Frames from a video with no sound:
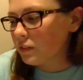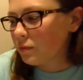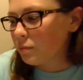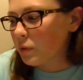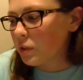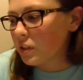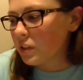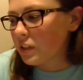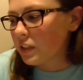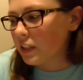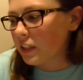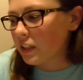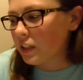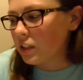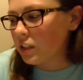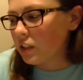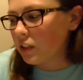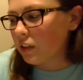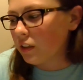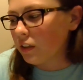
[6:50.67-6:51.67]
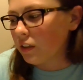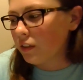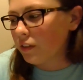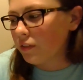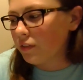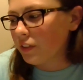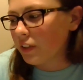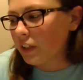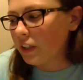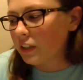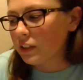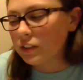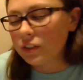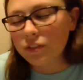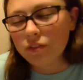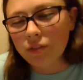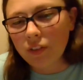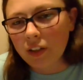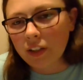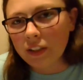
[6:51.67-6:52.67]
percentage of
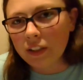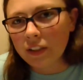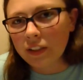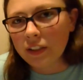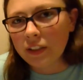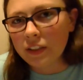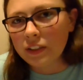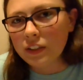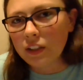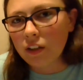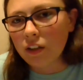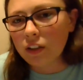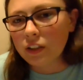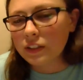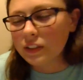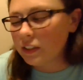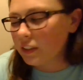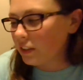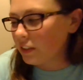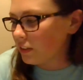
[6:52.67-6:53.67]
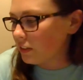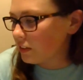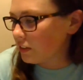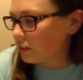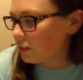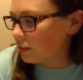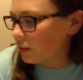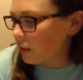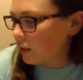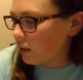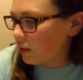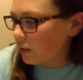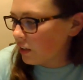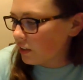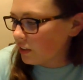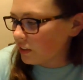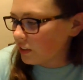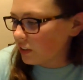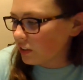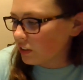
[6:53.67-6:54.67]
cancer-fighting antioxidants
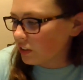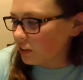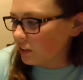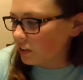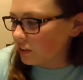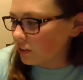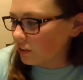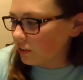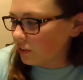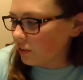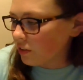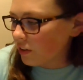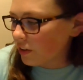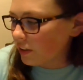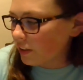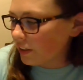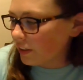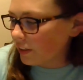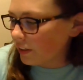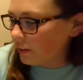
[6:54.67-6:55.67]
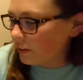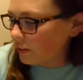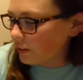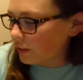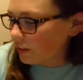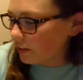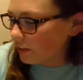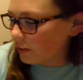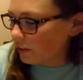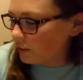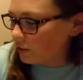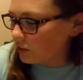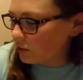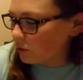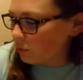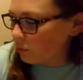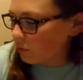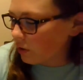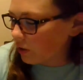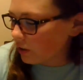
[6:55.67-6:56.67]
such as glutathione and
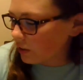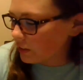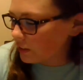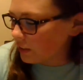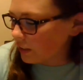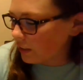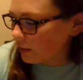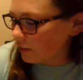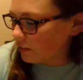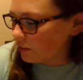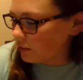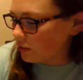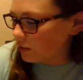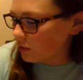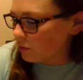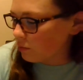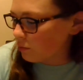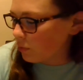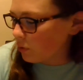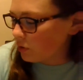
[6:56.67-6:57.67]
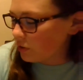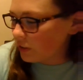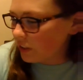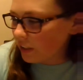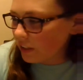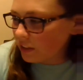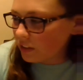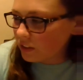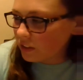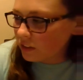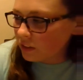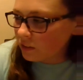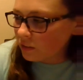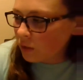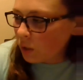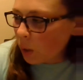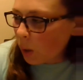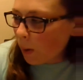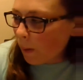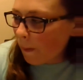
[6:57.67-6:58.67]
superoxide dismutase.
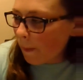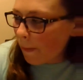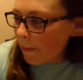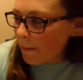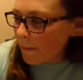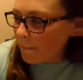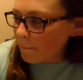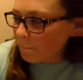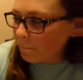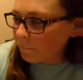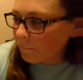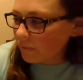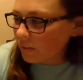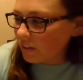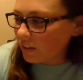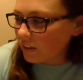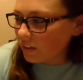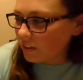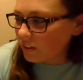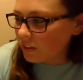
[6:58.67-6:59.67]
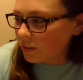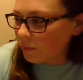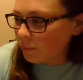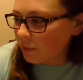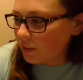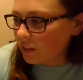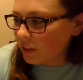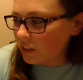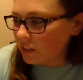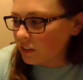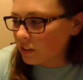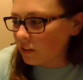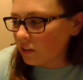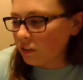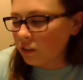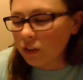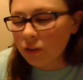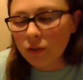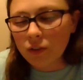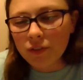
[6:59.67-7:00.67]
It has the
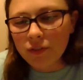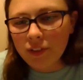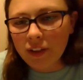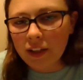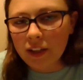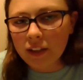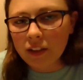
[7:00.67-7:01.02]
lower fat